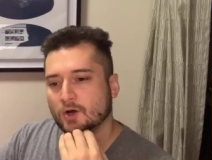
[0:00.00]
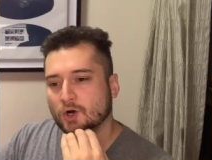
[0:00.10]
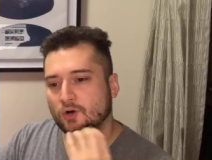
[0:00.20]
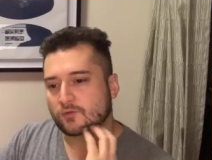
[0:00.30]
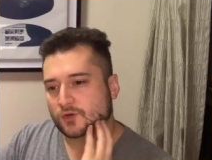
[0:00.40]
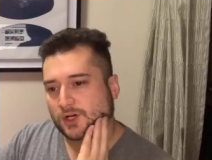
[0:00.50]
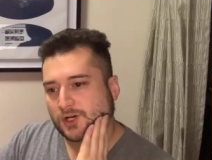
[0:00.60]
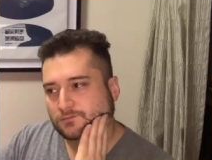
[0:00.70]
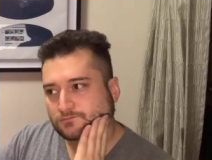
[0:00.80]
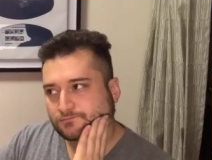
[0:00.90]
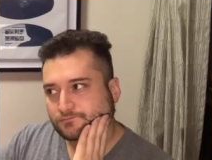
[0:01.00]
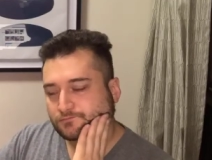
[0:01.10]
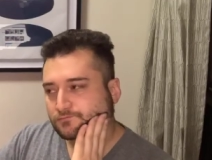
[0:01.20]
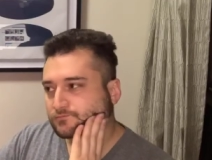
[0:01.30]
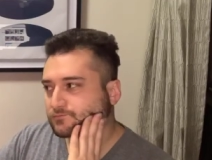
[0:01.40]
over
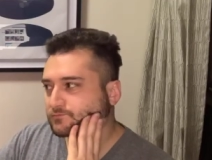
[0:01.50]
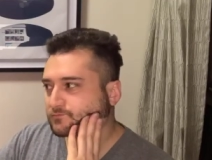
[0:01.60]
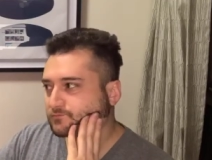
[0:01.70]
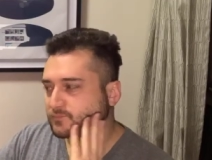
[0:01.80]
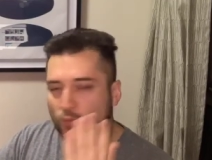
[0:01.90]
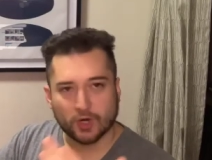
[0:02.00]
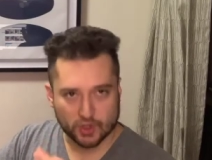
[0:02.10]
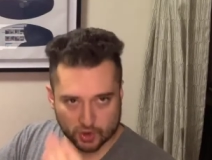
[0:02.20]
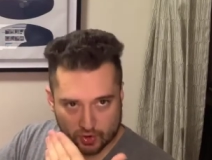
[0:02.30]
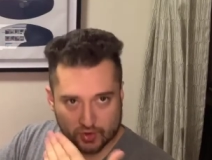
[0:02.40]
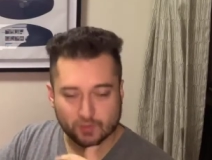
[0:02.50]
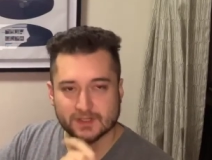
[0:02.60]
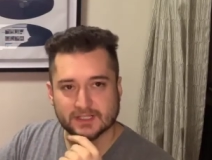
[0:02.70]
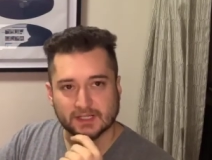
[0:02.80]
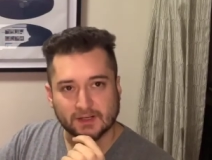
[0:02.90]
what news we're
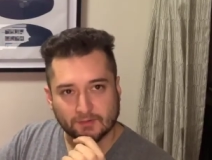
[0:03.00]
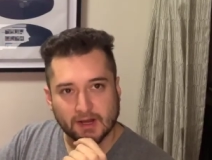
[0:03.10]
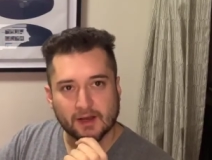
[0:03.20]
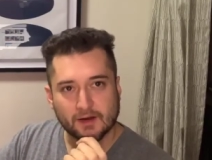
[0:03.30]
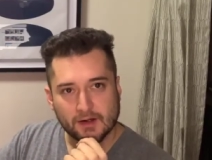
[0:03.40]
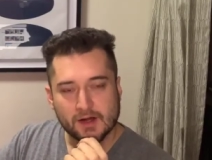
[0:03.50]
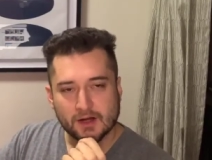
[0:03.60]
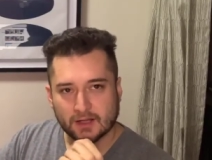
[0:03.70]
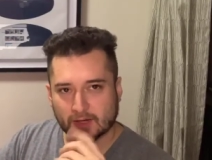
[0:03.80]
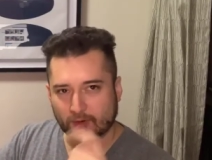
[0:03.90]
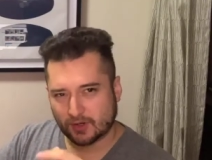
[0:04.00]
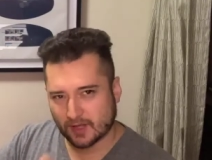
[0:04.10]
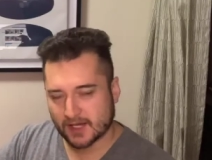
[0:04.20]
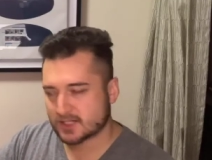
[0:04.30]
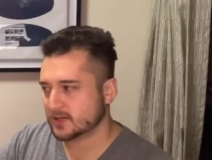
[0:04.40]
seeing, right? Like when you
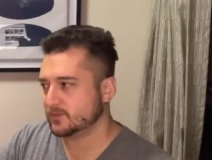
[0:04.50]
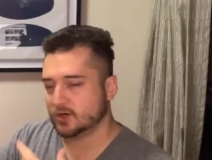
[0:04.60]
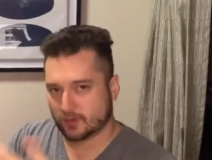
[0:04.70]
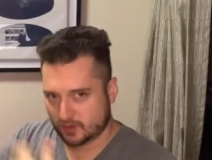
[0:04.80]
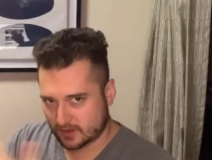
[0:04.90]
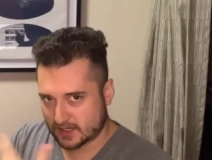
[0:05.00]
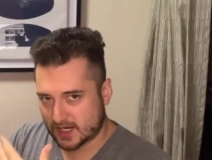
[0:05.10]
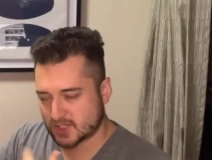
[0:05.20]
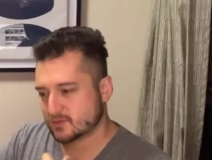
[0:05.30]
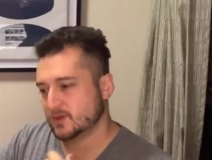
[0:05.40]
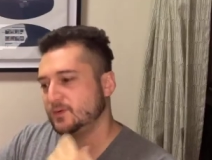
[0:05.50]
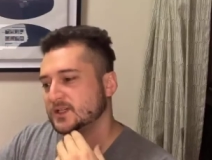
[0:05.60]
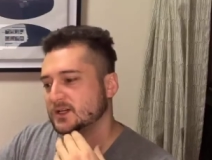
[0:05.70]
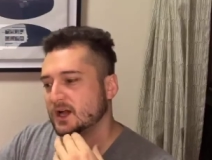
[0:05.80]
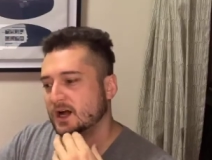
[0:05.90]
like something or when you engage with a
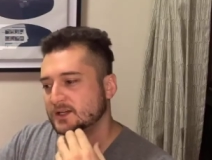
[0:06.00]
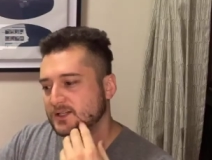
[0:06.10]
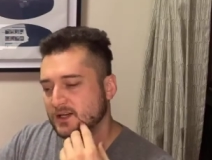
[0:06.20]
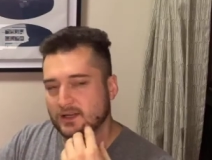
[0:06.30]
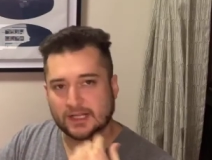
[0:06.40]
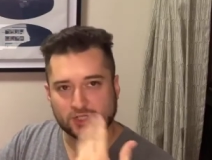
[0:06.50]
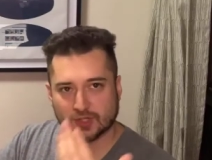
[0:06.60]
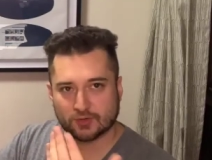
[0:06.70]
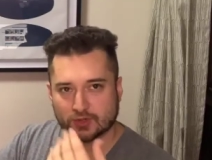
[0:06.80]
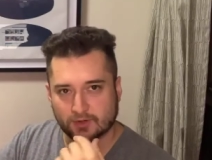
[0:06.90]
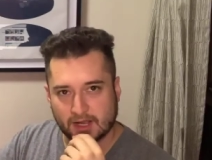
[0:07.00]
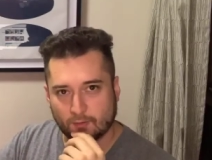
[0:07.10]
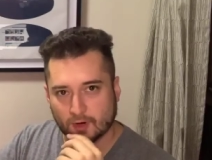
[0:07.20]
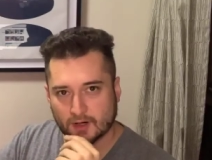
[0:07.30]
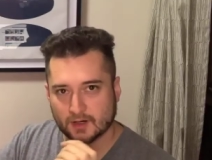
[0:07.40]
piece of content, that social
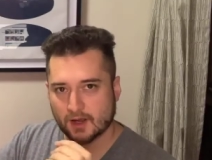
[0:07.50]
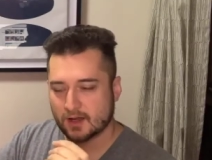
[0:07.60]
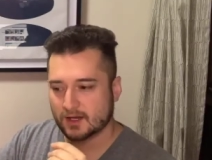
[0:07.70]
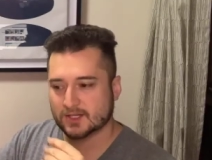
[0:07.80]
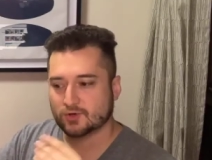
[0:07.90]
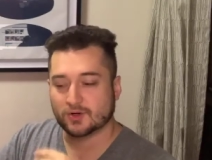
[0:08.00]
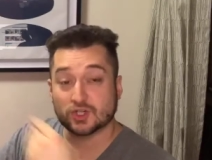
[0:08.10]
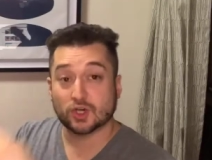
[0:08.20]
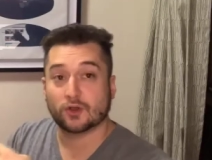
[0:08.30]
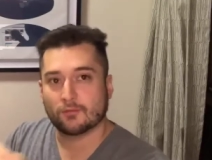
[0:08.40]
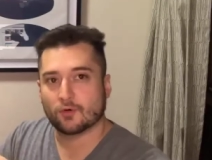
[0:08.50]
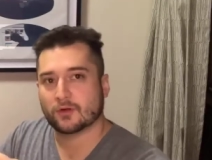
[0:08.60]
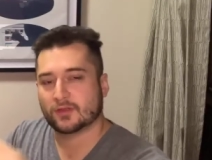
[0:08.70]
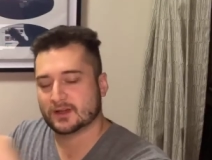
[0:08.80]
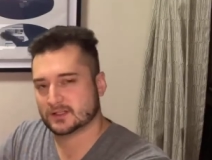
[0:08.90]
network is going to show you more
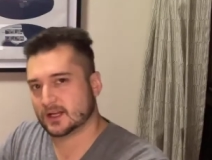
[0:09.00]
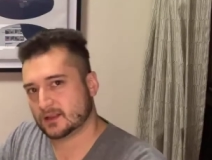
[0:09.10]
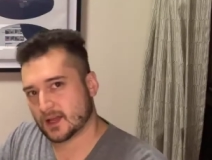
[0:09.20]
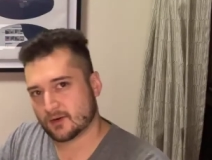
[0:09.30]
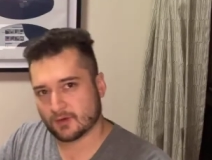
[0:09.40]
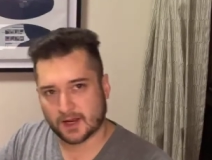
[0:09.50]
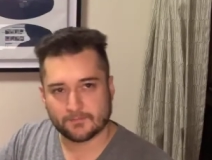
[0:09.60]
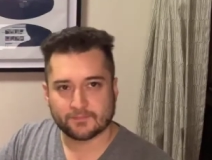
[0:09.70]
things like that, right?